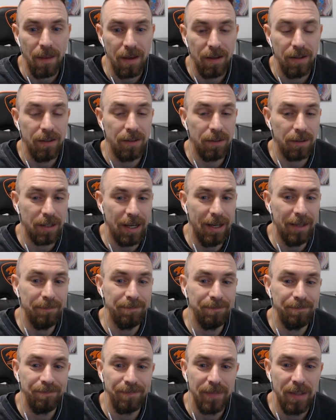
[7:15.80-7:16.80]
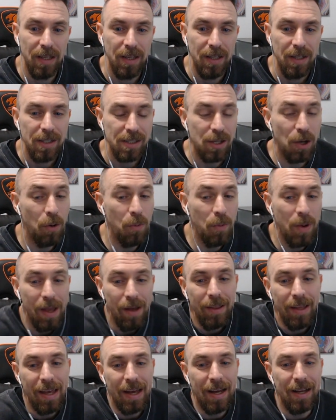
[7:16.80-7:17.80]
Okay. So we
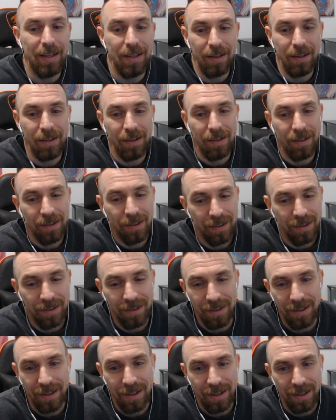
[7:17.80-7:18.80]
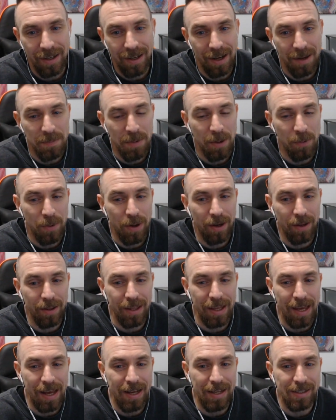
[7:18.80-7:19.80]
only got, I mean, we
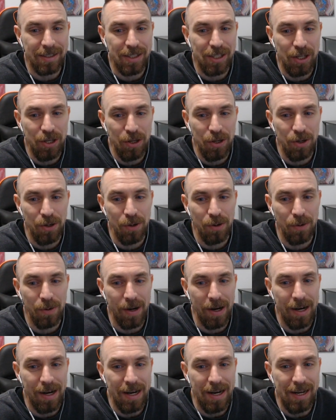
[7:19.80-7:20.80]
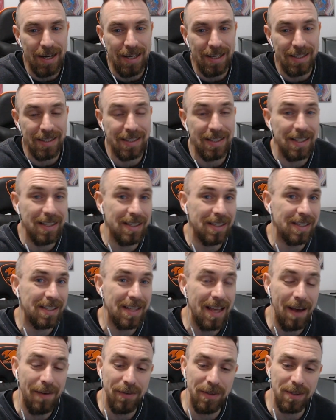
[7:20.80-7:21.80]
only got two uh, season
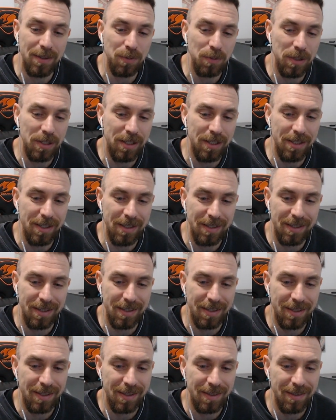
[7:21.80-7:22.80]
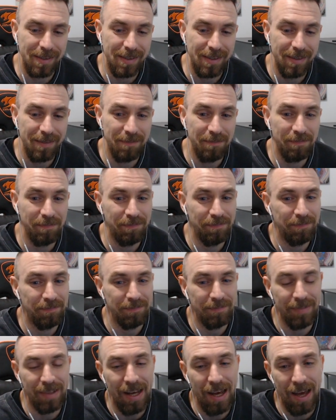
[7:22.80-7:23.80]
sevens, which is,
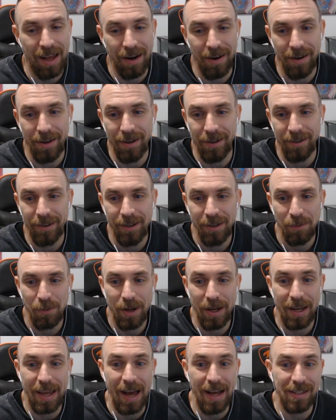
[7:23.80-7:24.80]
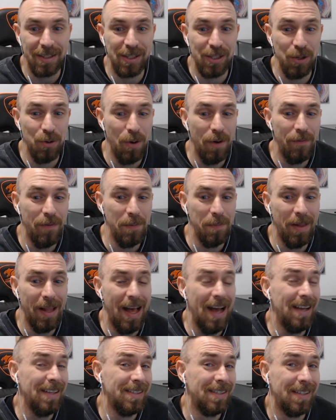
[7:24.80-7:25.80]
I don't know. We got two of them
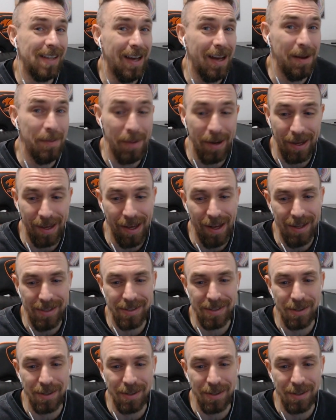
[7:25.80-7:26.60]
last time, I guess.